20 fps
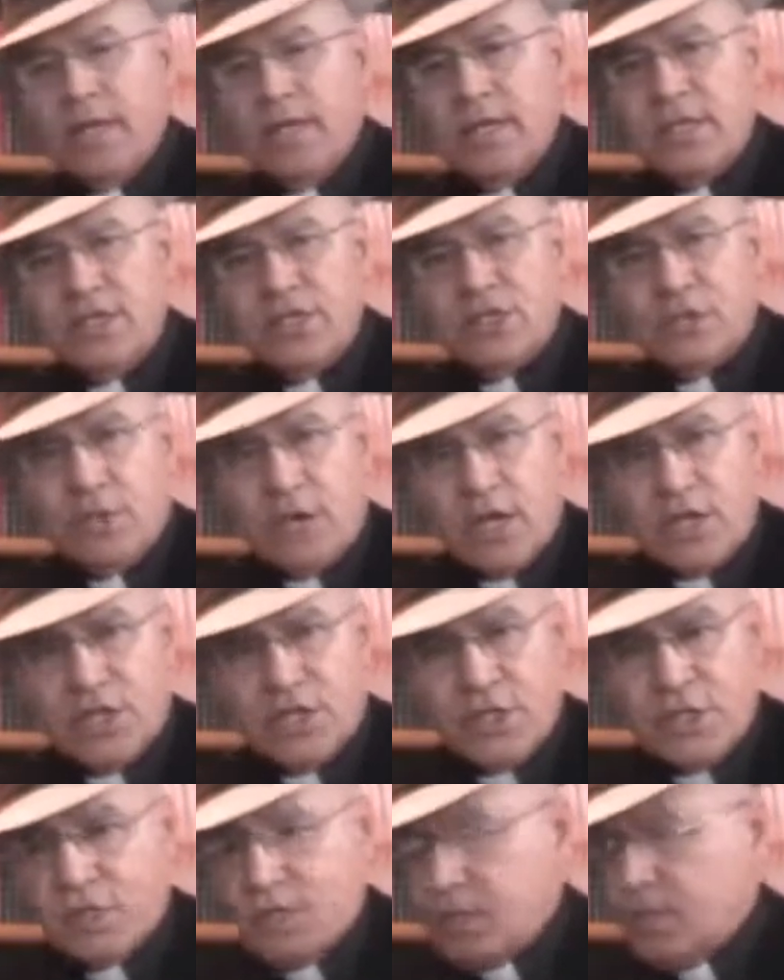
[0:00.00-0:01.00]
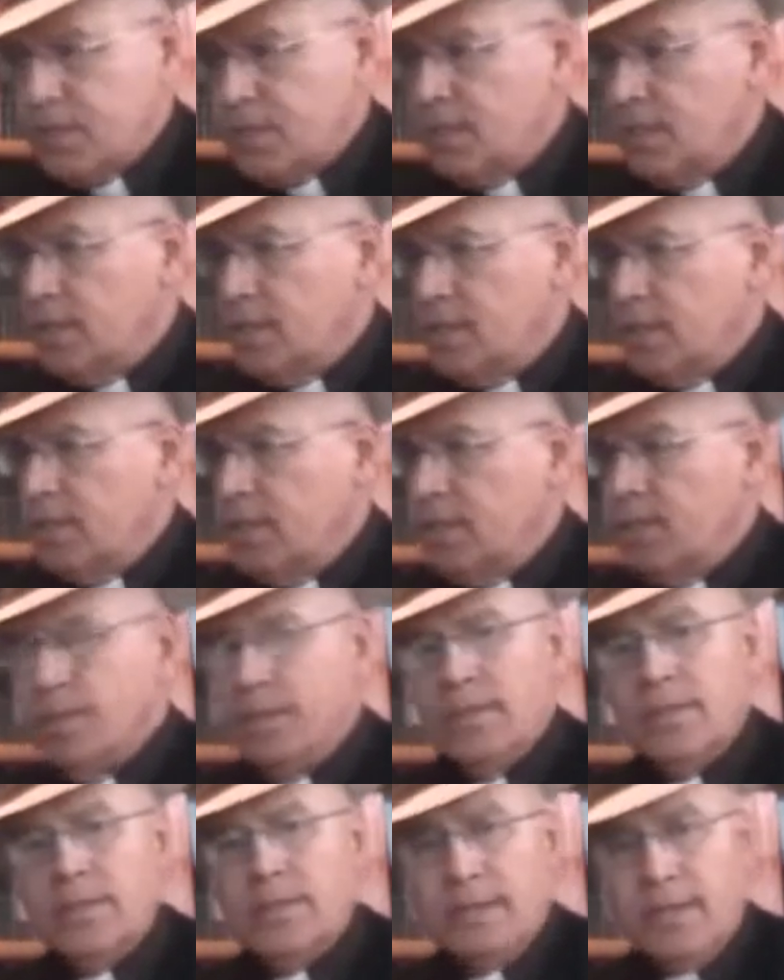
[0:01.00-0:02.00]
Instructions
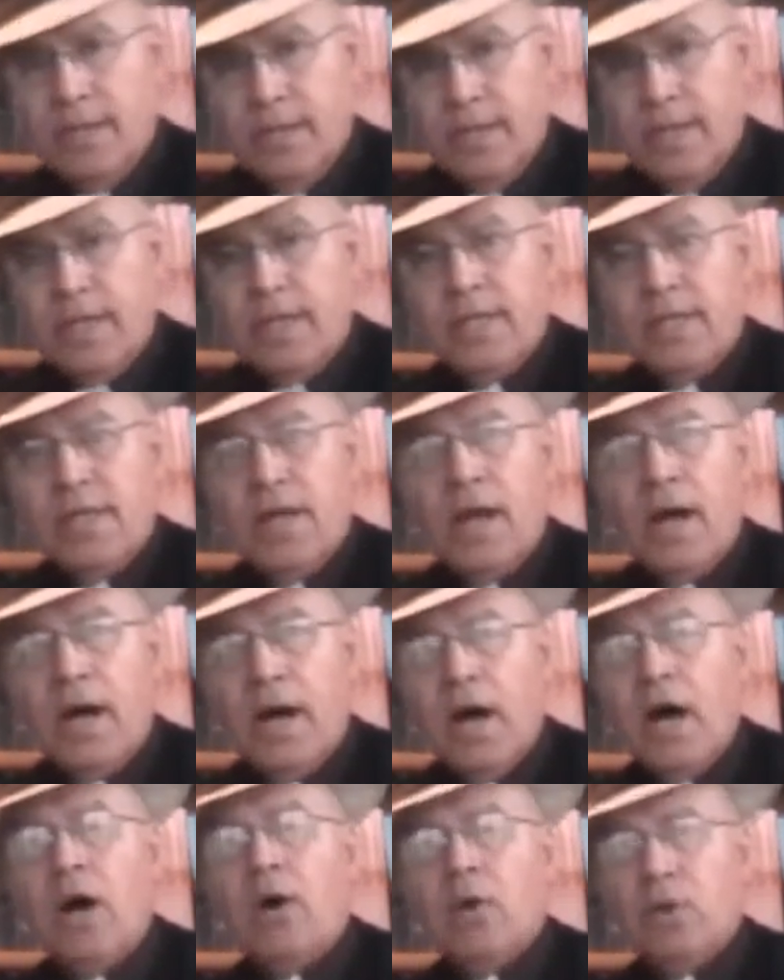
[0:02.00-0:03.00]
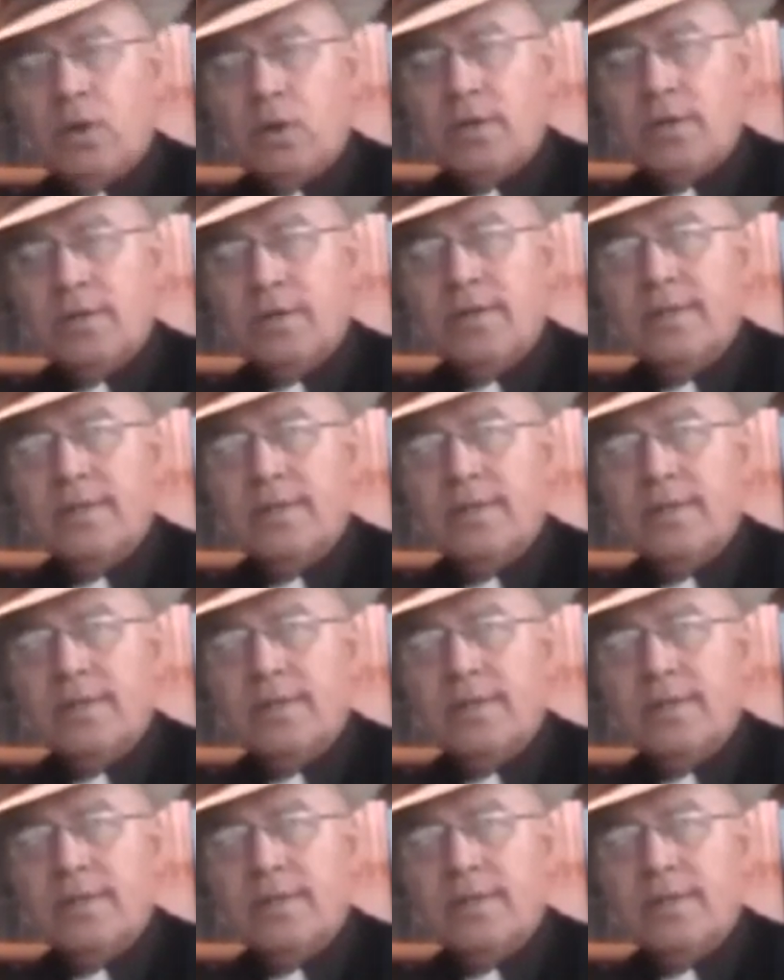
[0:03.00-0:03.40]
in Our